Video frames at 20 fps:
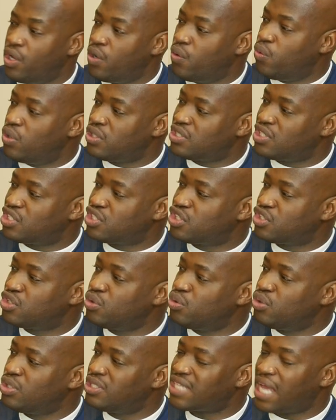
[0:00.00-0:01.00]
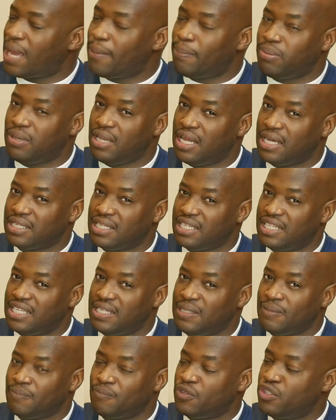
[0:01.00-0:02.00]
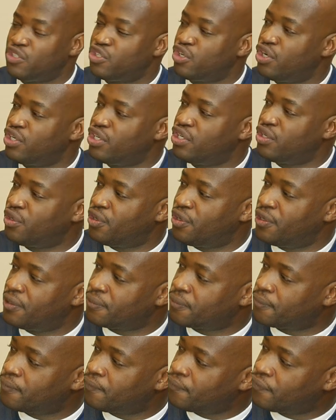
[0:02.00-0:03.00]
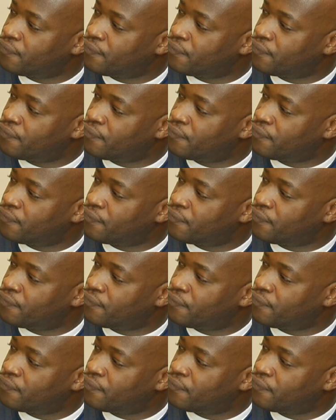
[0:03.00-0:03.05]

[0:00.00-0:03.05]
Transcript: was as soon as I plugged it in and turned it on,